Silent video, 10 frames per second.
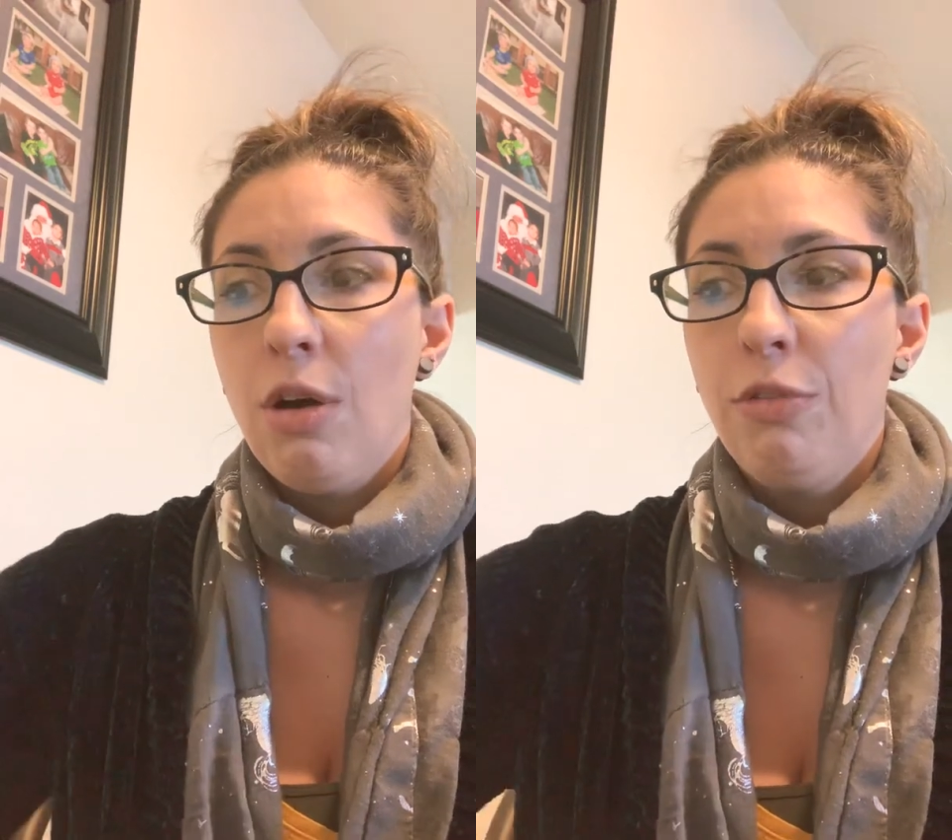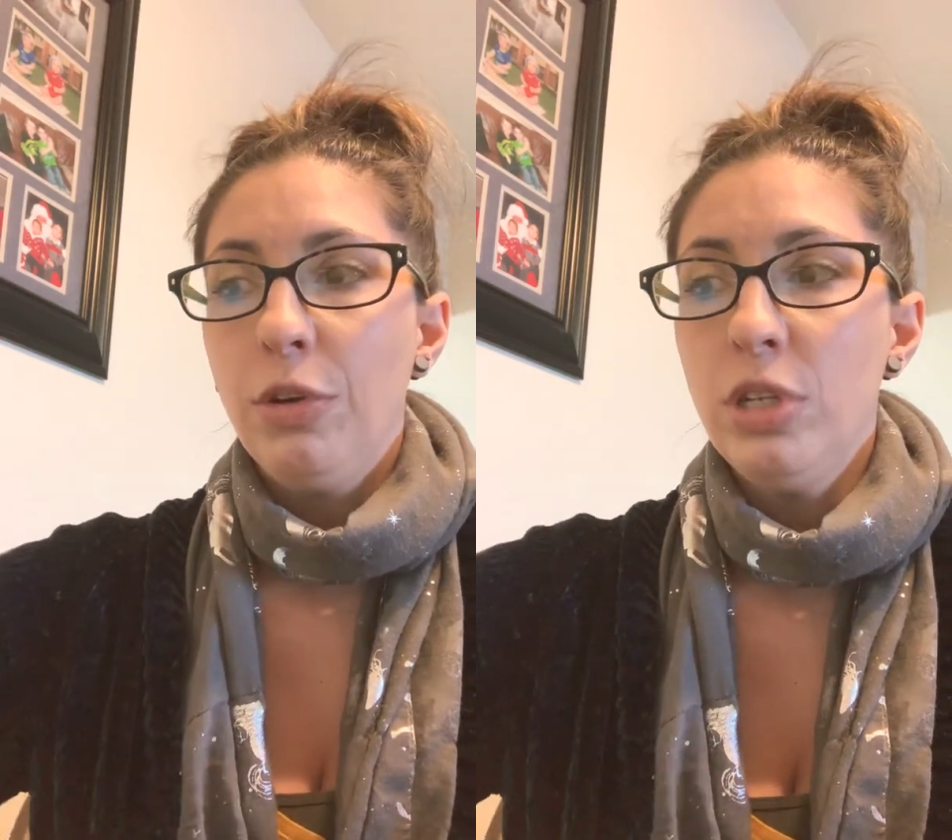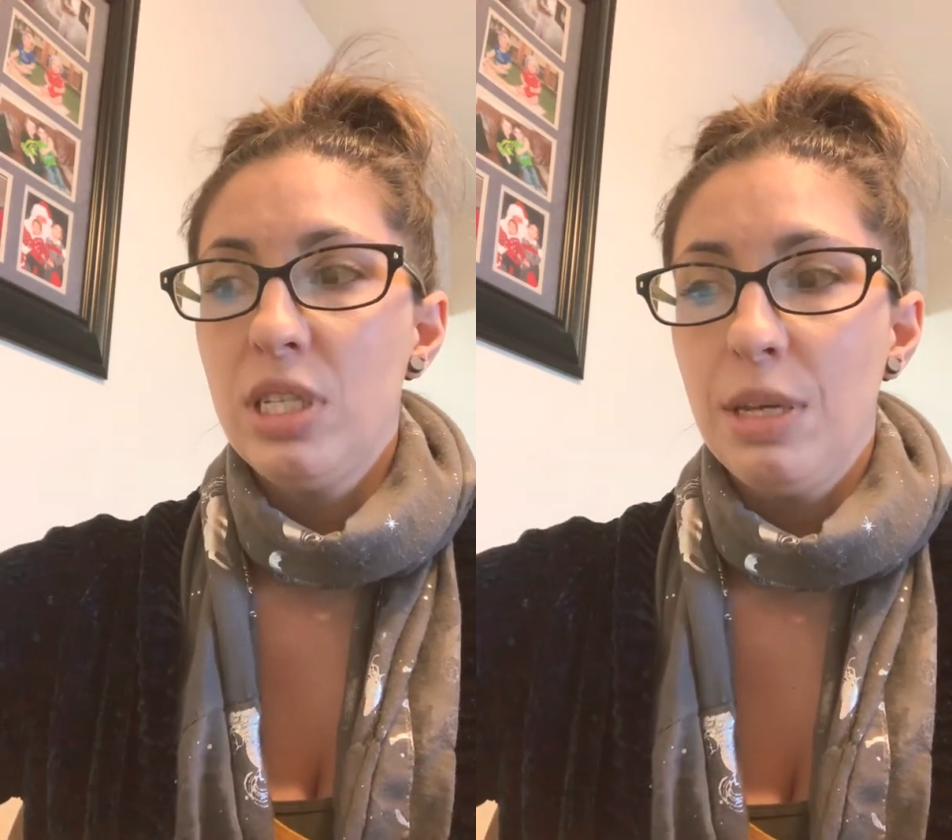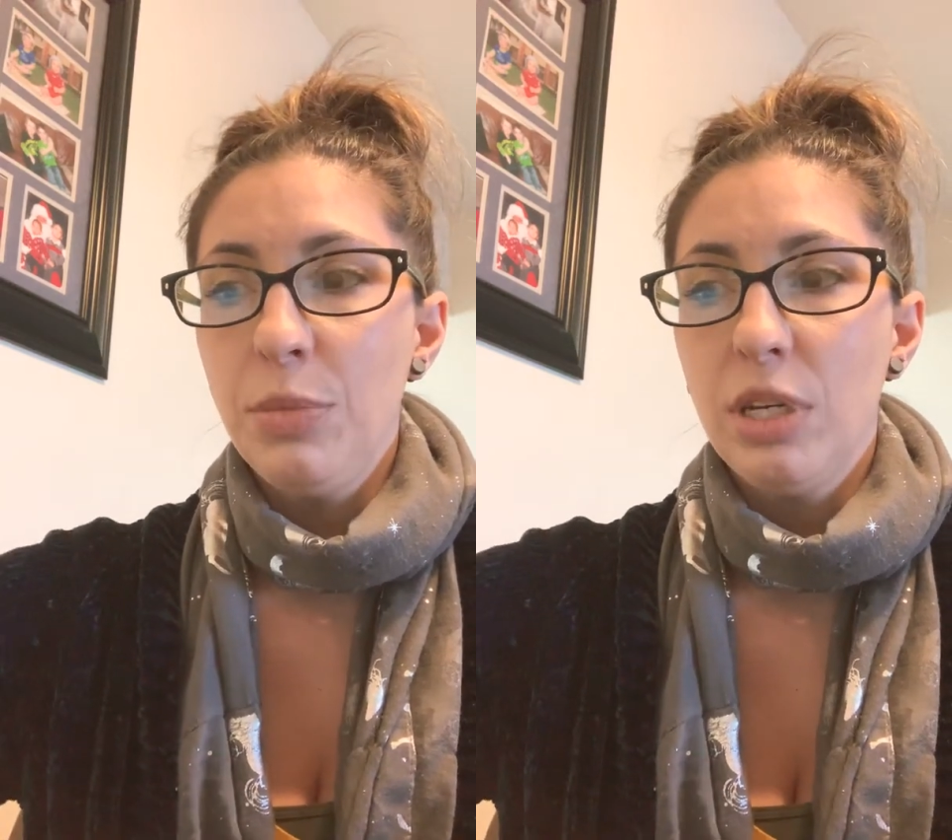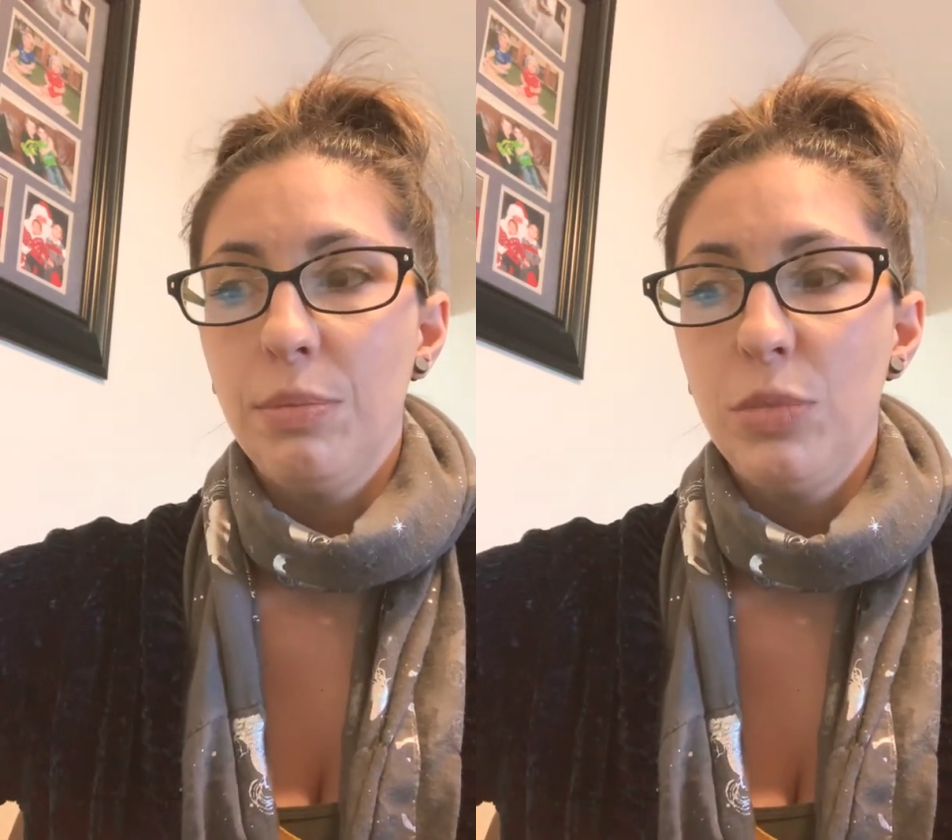First
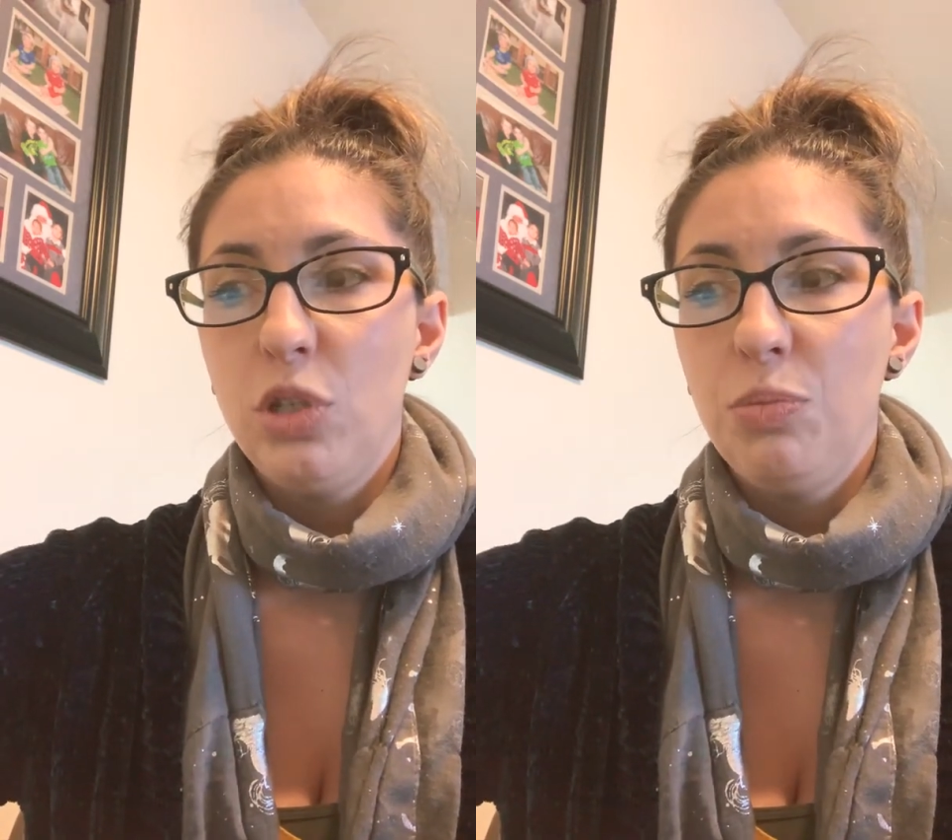symptoms